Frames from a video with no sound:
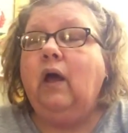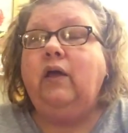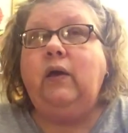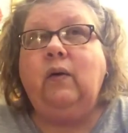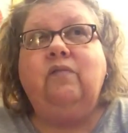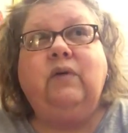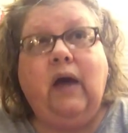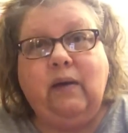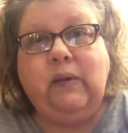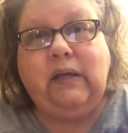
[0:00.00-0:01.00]
you have
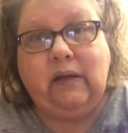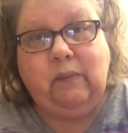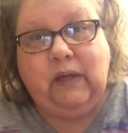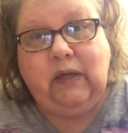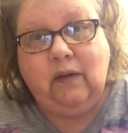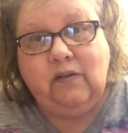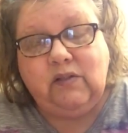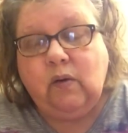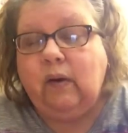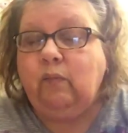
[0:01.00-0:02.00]
got to be kidding me.
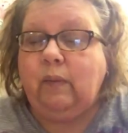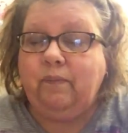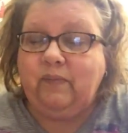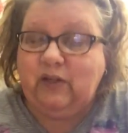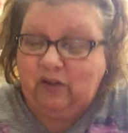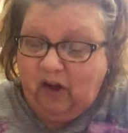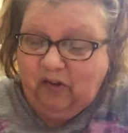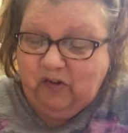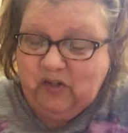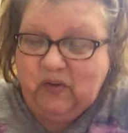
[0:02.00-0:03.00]
So I went to
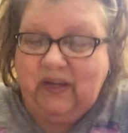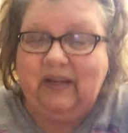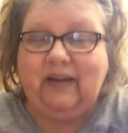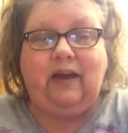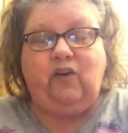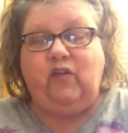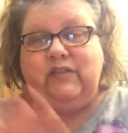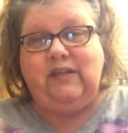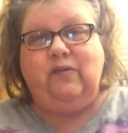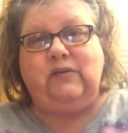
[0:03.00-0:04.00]
Dollar Tree, and I got all
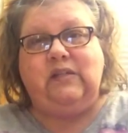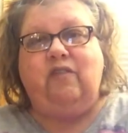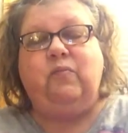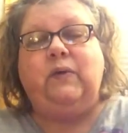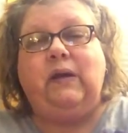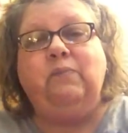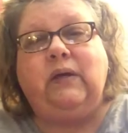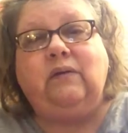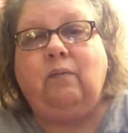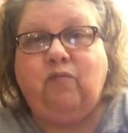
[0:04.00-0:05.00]
this other stuff, but I
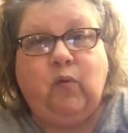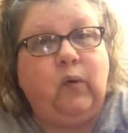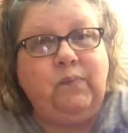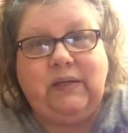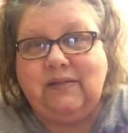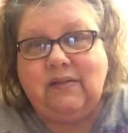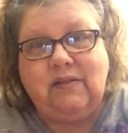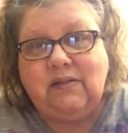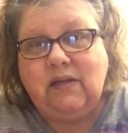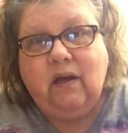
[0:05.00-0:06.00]
picked up 4
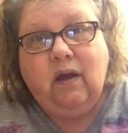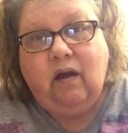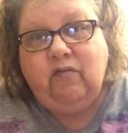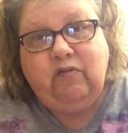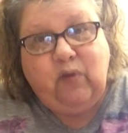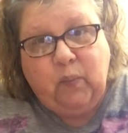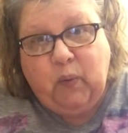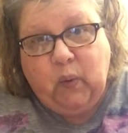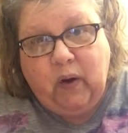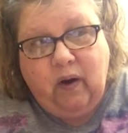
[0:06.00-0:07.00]
pieces of the foam
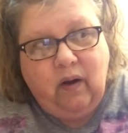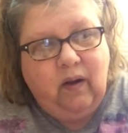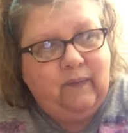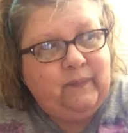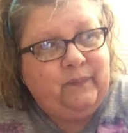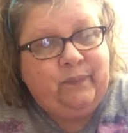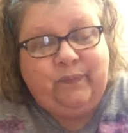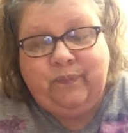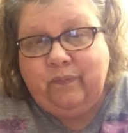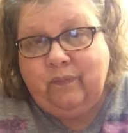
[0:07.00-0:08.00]
core,
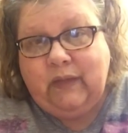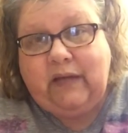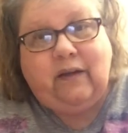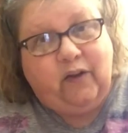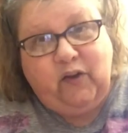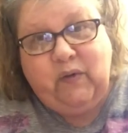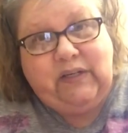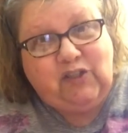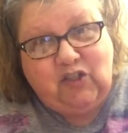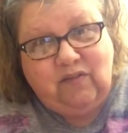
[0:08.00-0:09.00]
$1
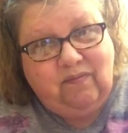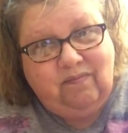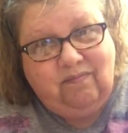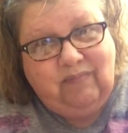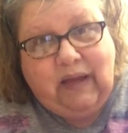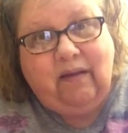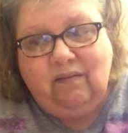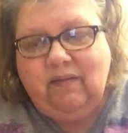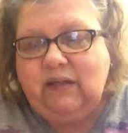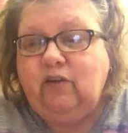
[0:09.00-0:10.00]
each. Yeah,
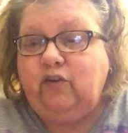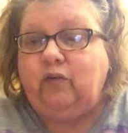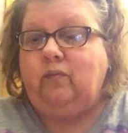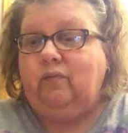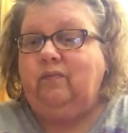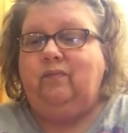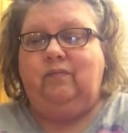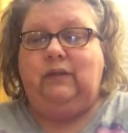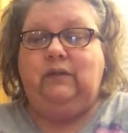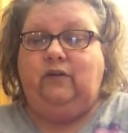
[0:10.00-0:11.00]
it'll do.
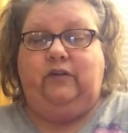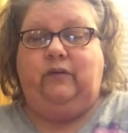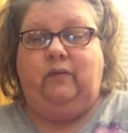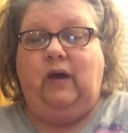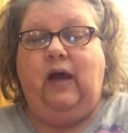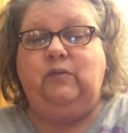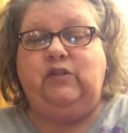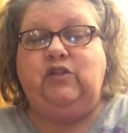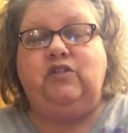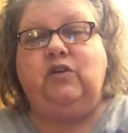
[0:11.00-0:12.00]
I was
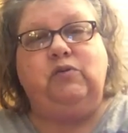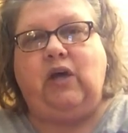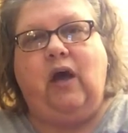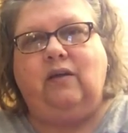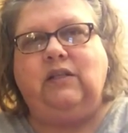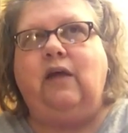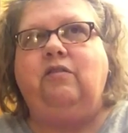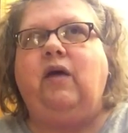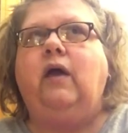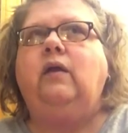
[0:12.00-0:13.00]
just so shocked. I
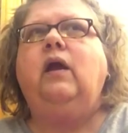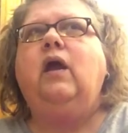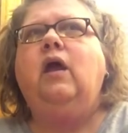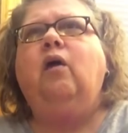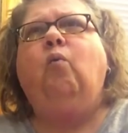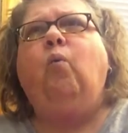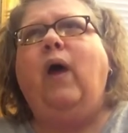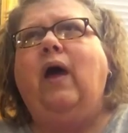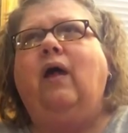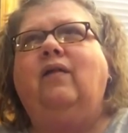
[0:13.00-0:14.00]
thought,
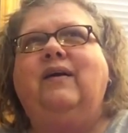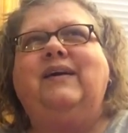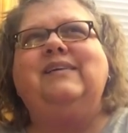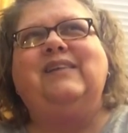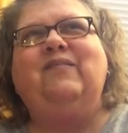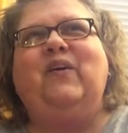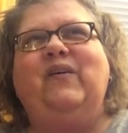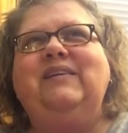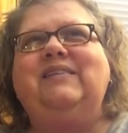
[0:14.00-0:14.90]
well, because I'm going into